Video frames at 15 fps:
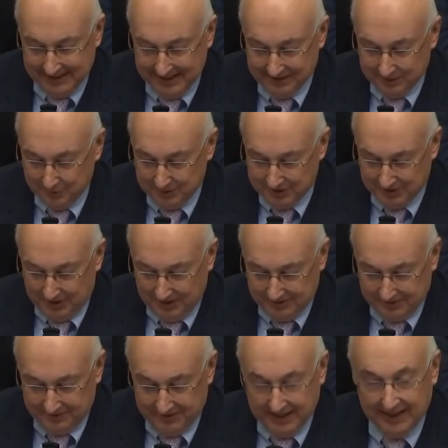And the
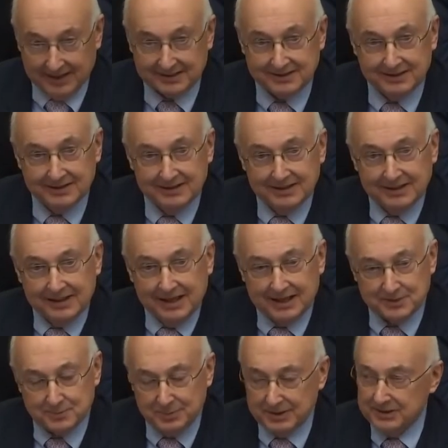result of that
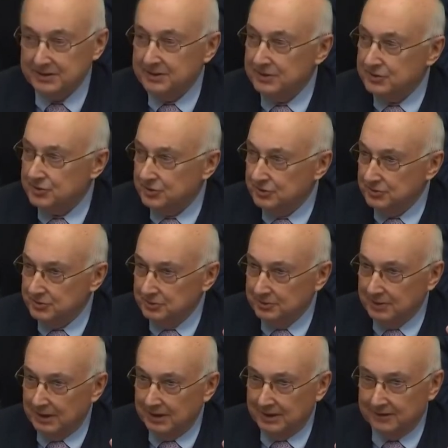has been to,
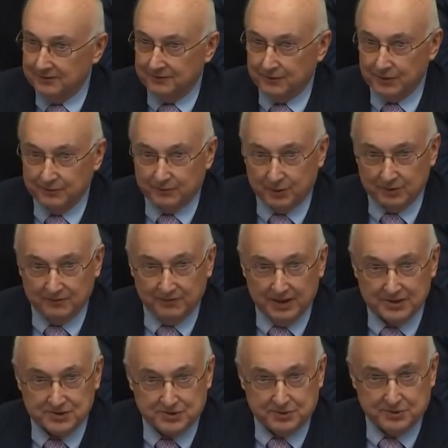uh, for, for
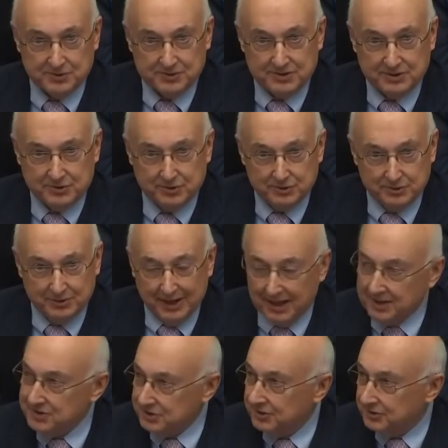investors to
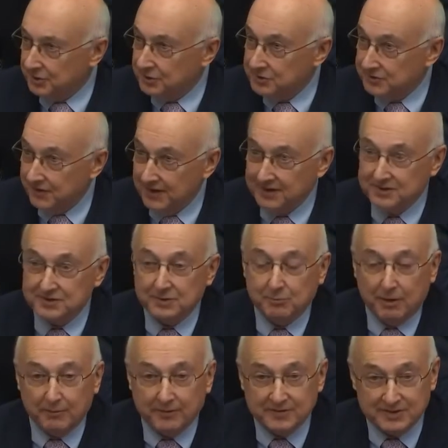exit those funds.
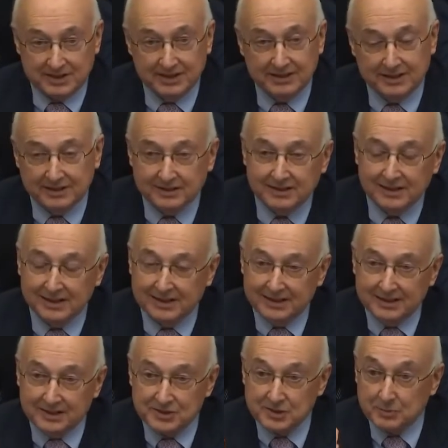And what we've seen
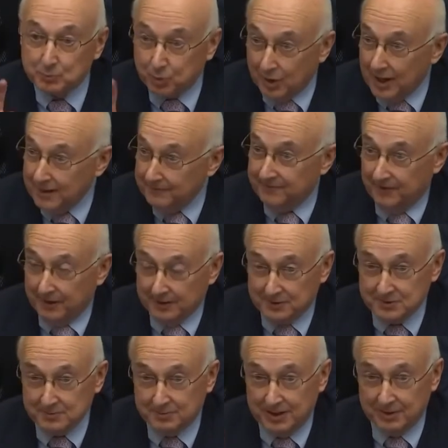is in prime
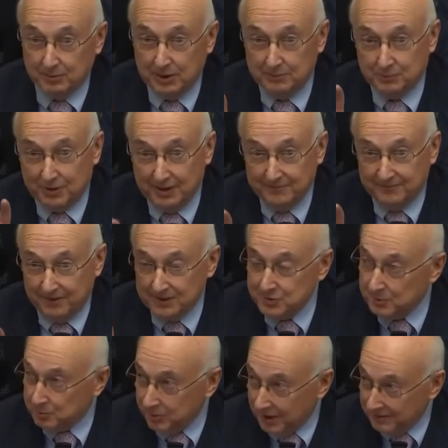funds, and by the way, prime
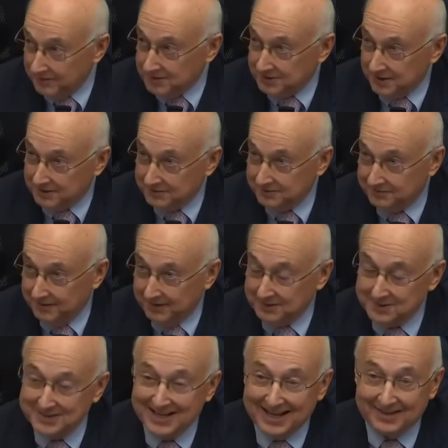funds are private sector
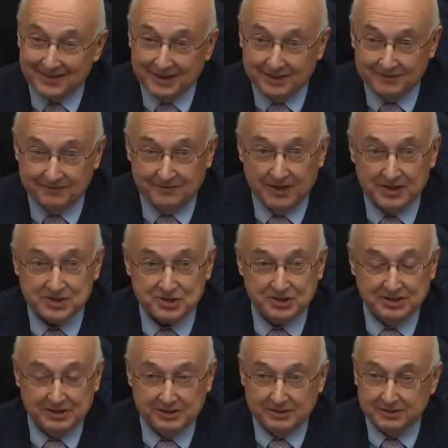funds, they
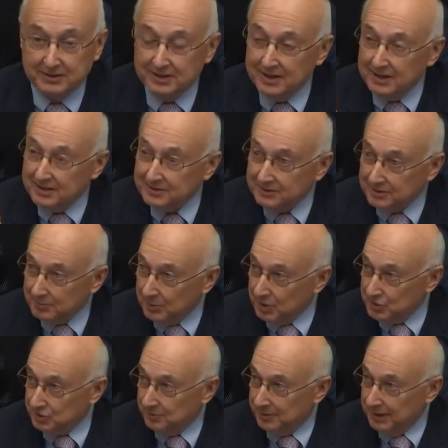invest in the
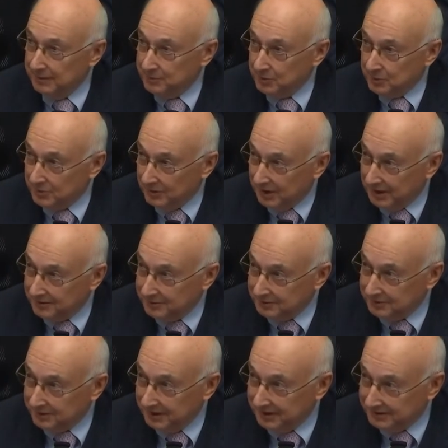commercial paper or
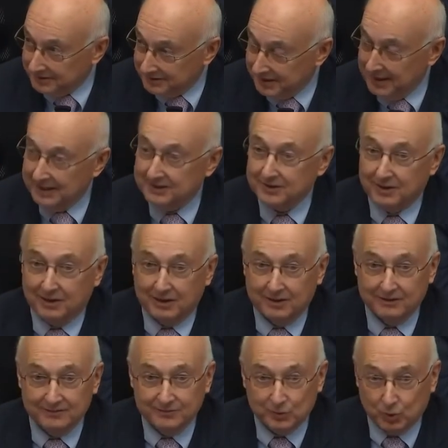other debt
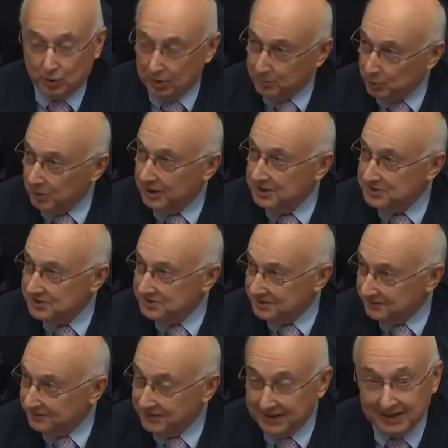of
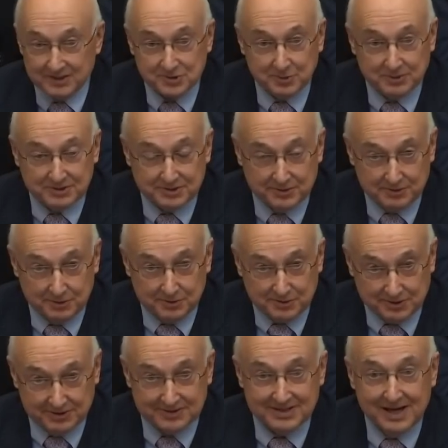corporations and financial
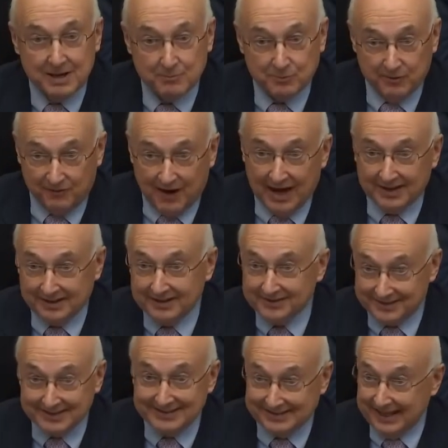institutions,
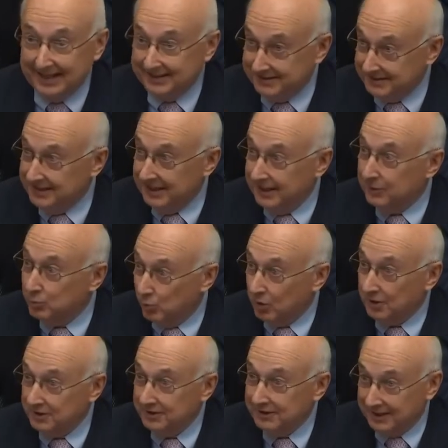providing the day-to-day
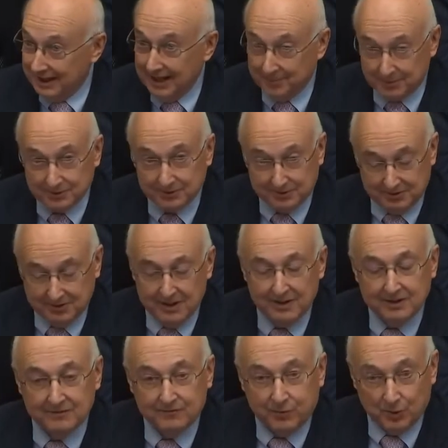working capital
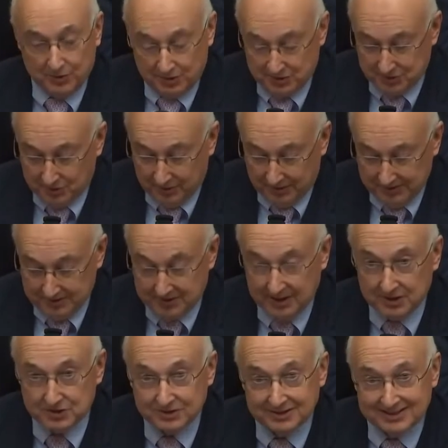for those
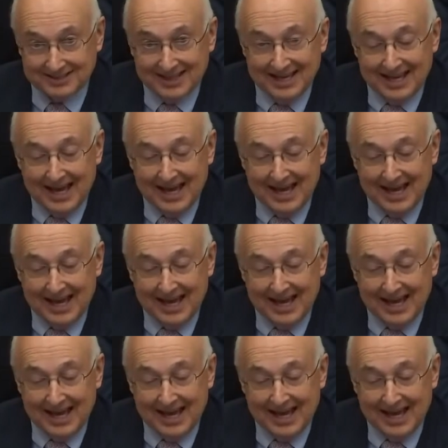organizations.